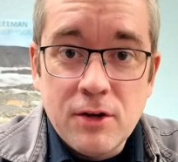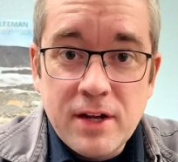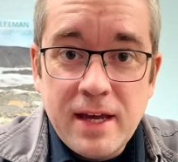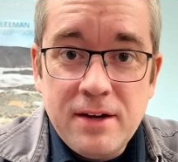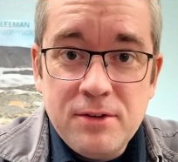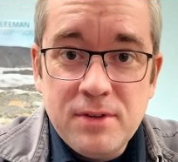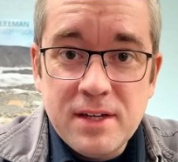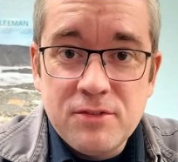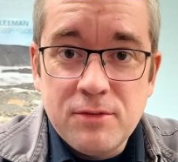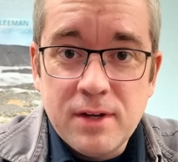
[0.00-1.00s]
Learning how to do
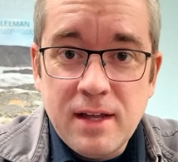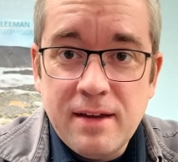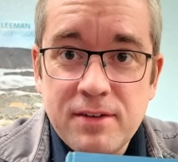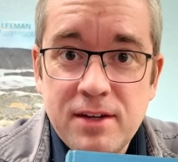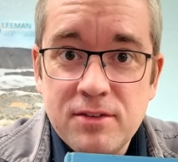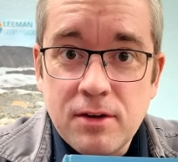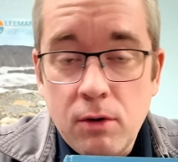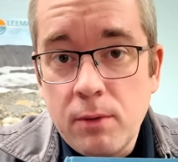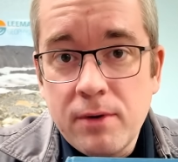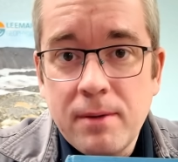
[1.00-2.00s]
things in real life is
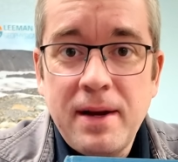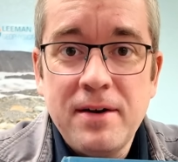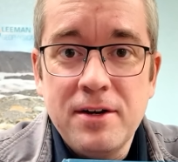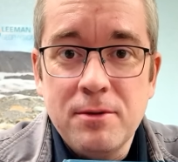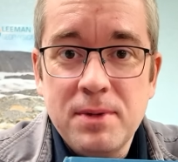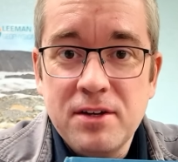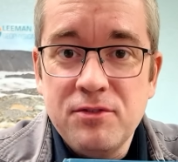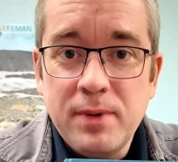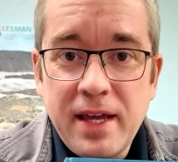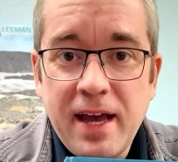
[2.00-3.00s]
all what we're about here
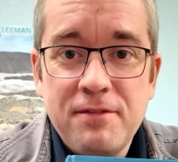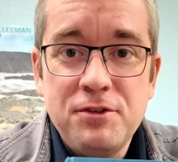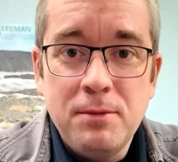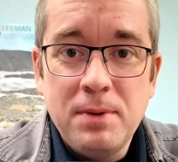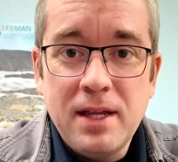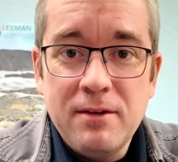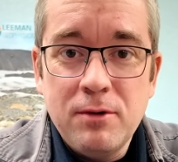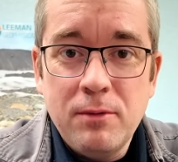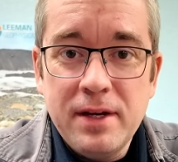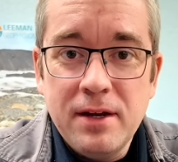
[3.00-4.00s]
because we have to apply
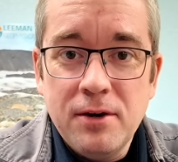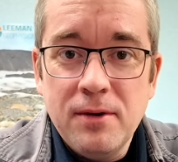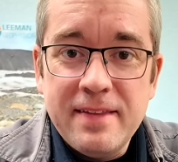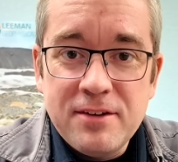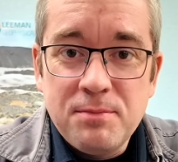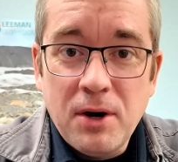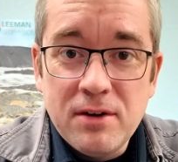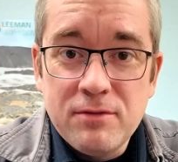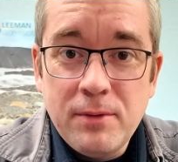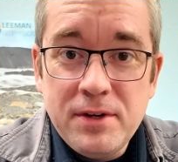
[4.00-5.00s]
what we know. And that's
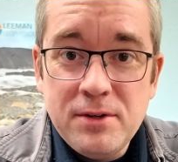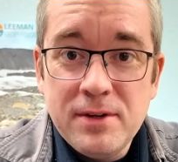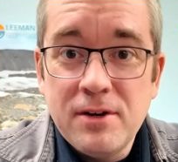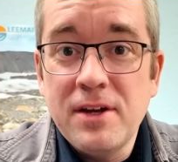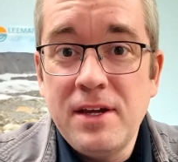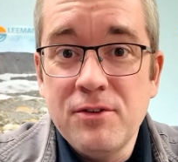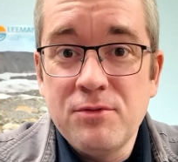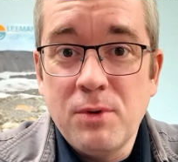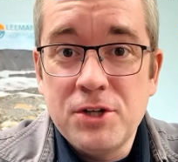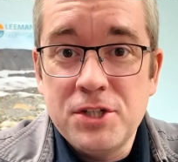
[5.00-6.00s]
part of what we do in our
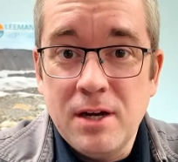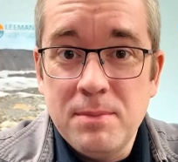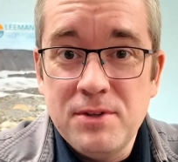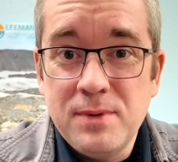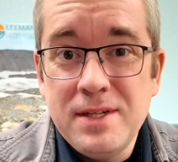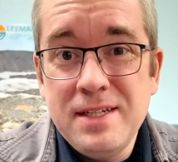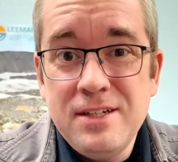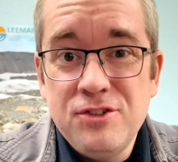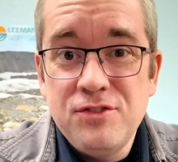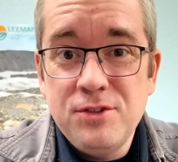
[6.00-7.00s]
Gears workshop is we
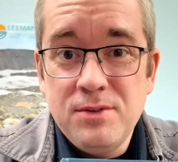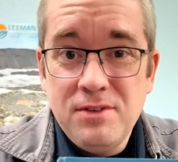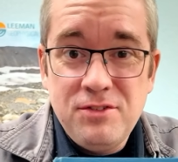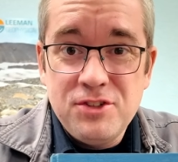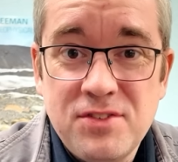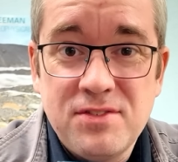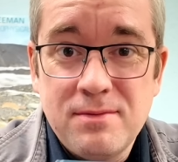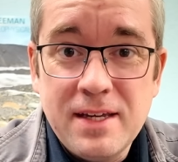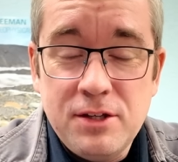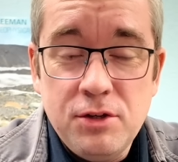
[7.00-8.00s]
teach students just
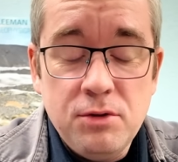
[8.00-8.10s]
like